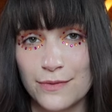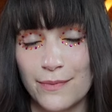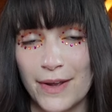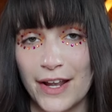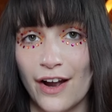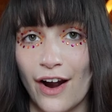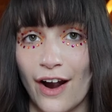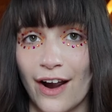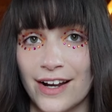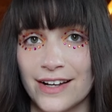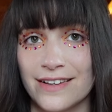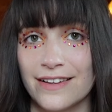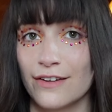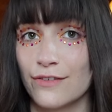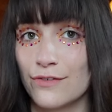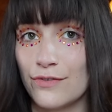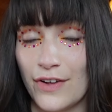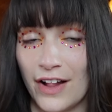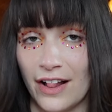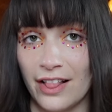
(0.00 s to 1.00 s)
to make art
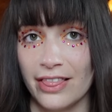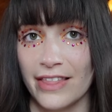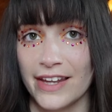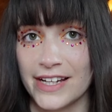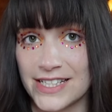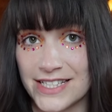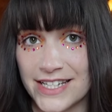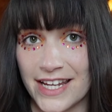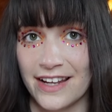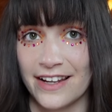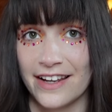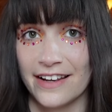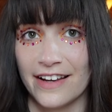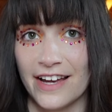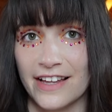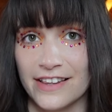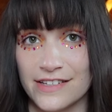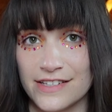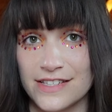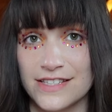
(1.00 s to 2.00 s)
that felt like taking
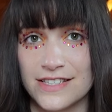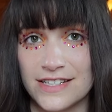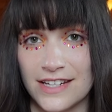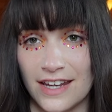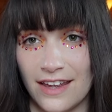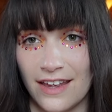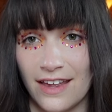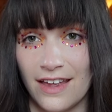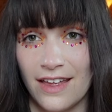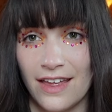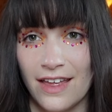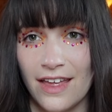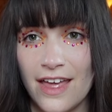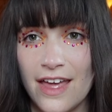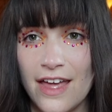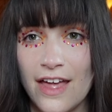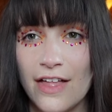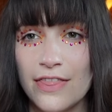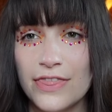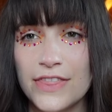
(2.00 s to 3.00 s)
LSD.
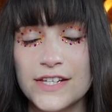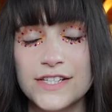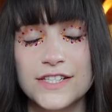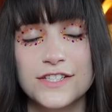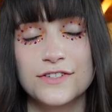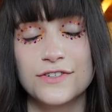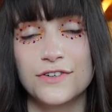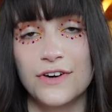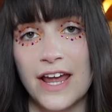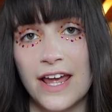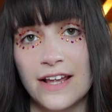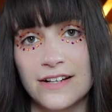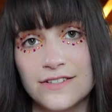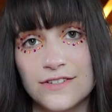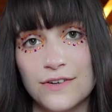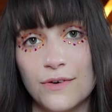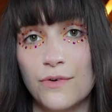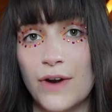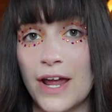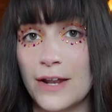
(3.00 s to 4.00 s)
This
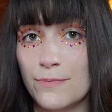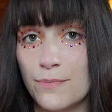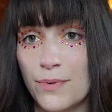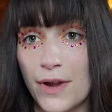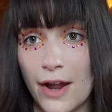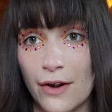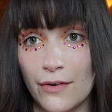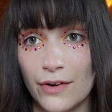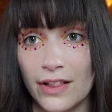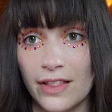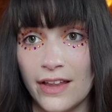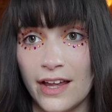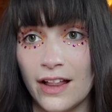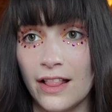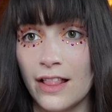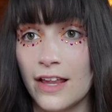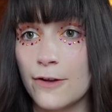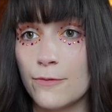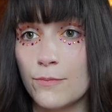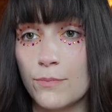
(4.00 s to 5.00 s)
trend ran
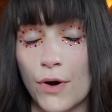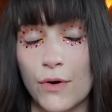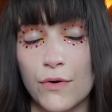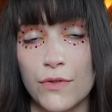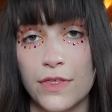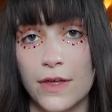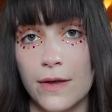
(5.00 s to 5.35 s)
parallel in both